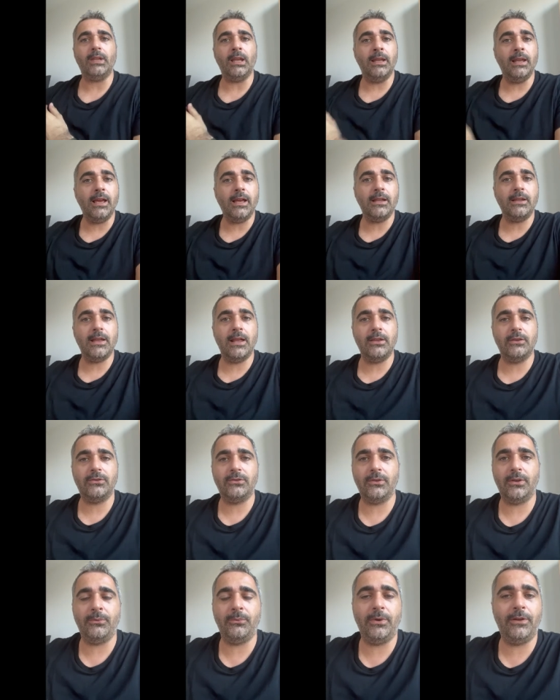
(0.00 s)
Yeah, and
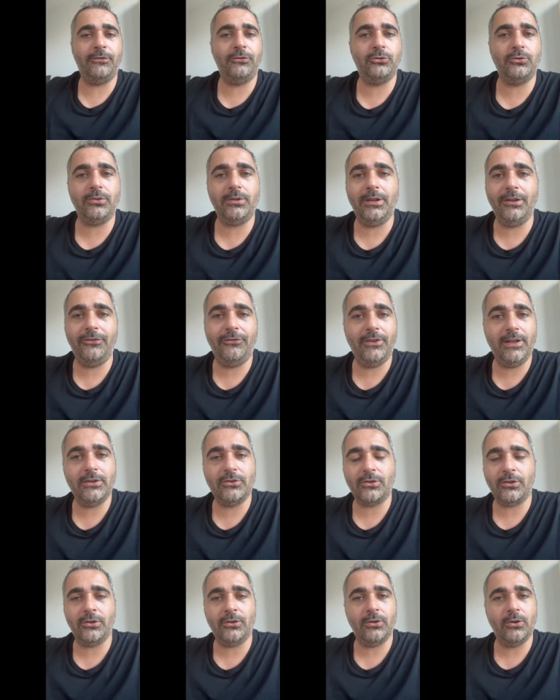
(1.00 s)
with Zuri,
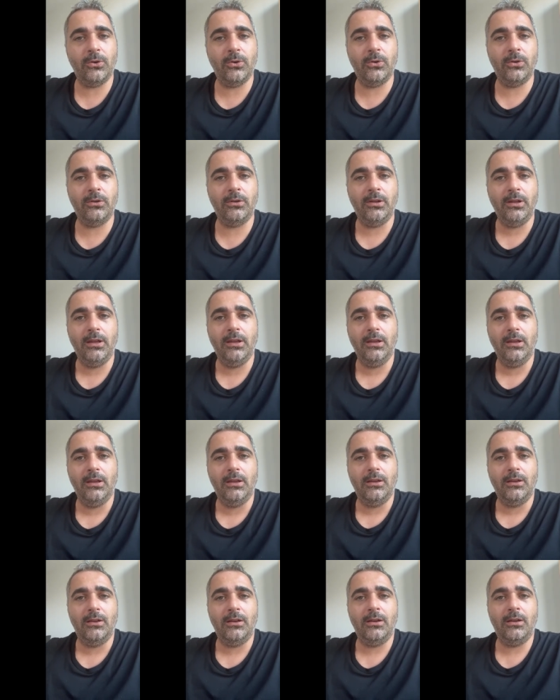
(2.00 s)
things are going
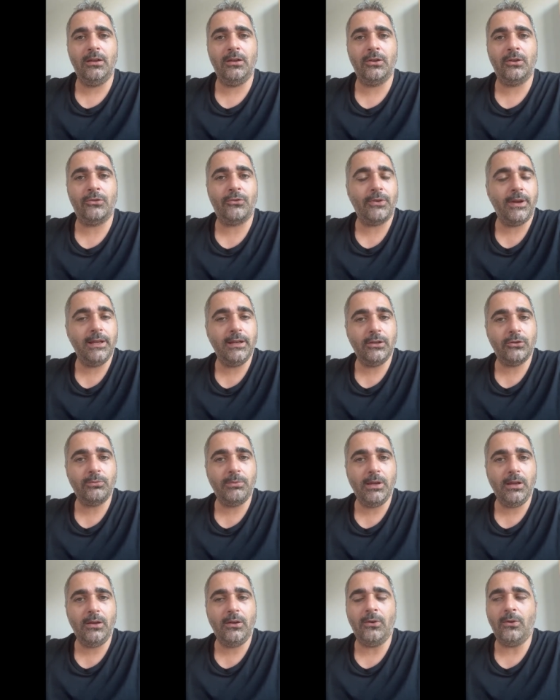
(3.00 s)
uh, great as
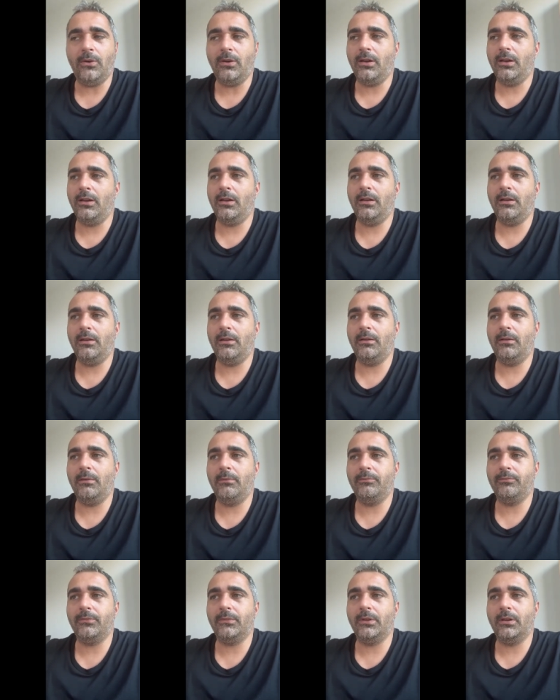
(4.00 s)
well.
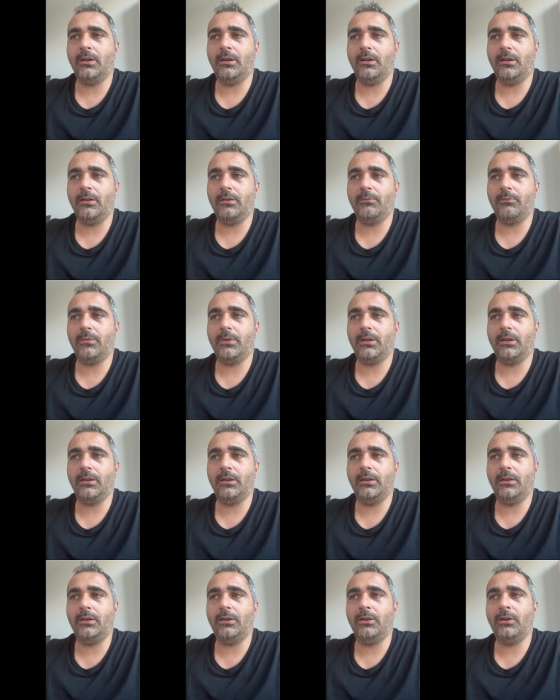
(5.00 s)
Um, uh,
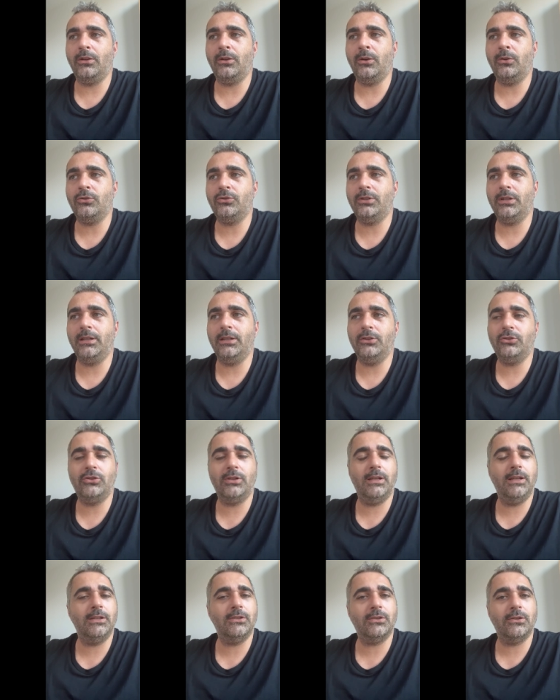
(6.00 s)
you know, she
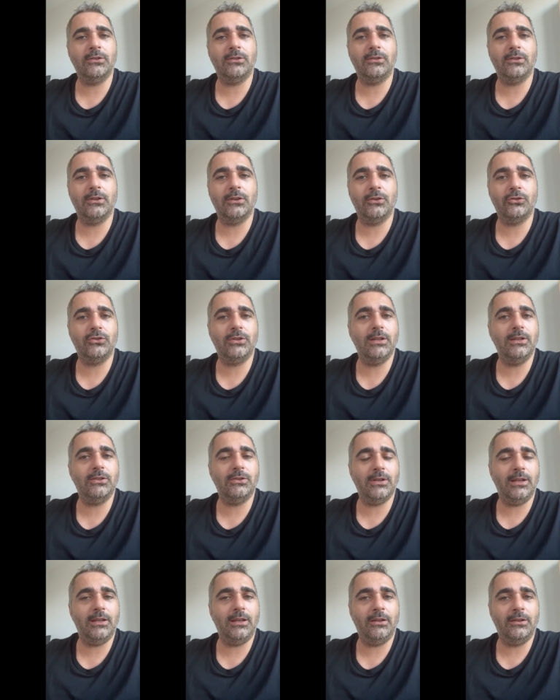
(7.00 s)
she isn't she is
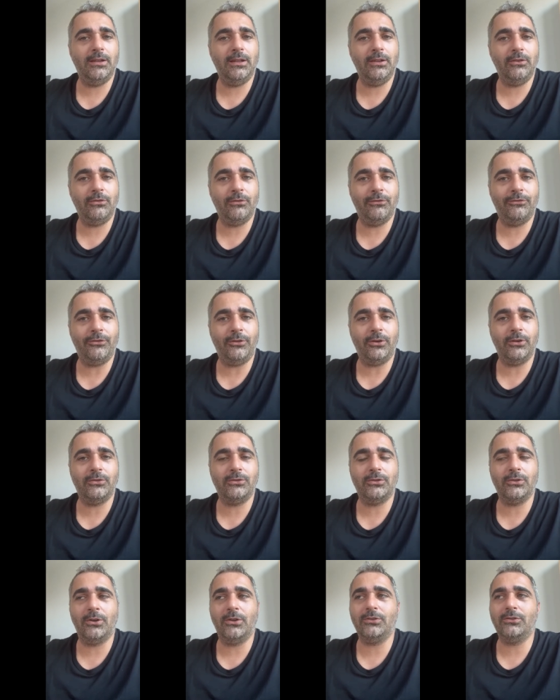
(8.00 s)
an introvert,
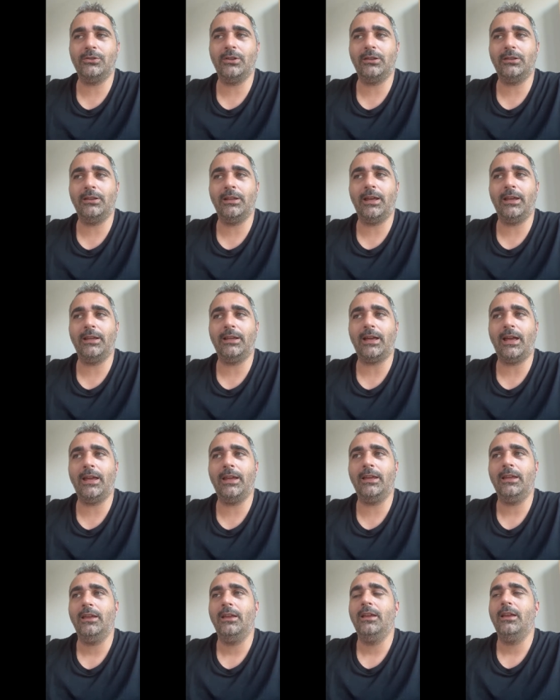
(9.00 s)
so it's not like
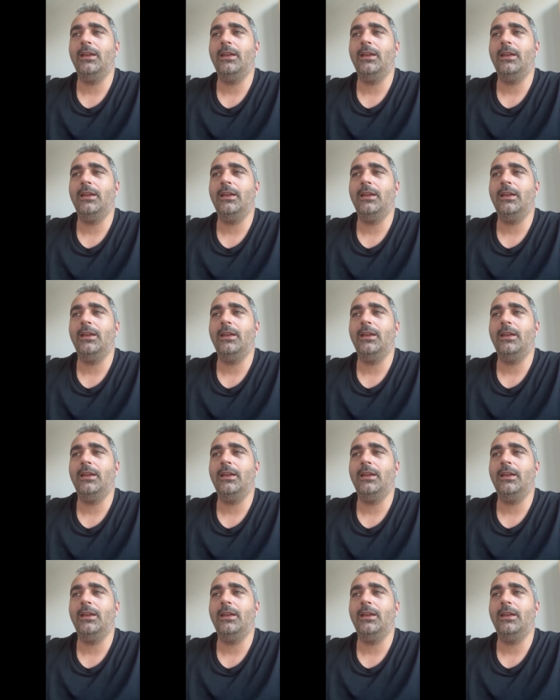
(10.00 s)
I.